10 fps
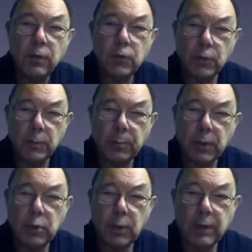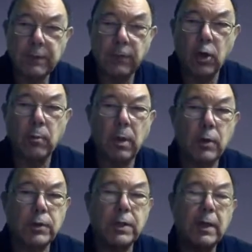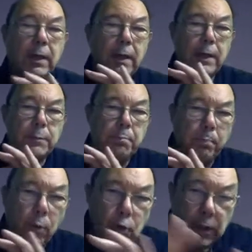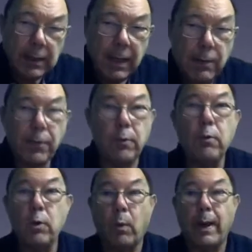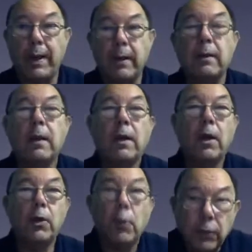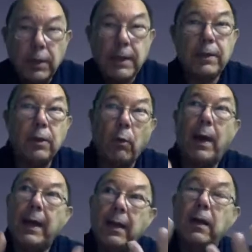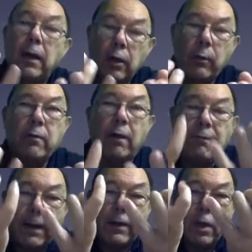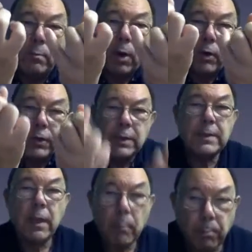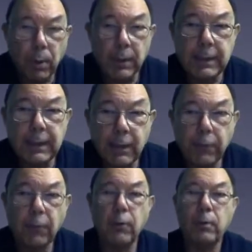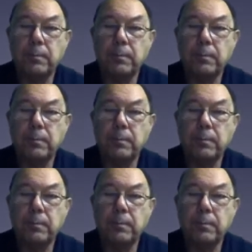So the pressurized flow box is pushing it through the wire, and underneath the wire we've got vacuum boxes pulling it through.